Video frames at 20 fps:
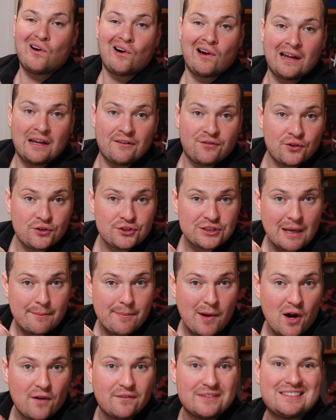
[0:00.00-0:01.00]
If you jump
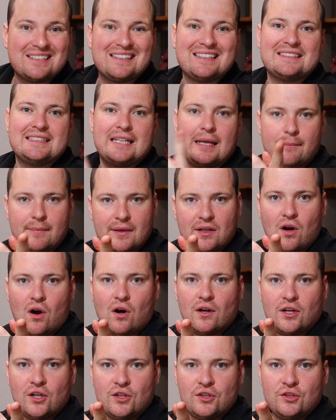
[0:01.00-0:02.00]
over to the
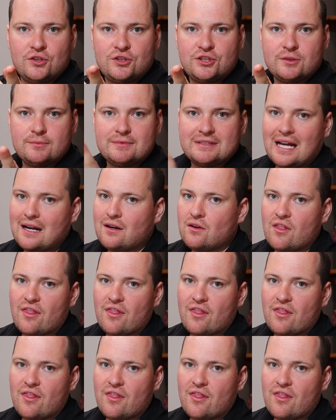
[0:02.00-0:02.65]
TimberCon YouTube channel,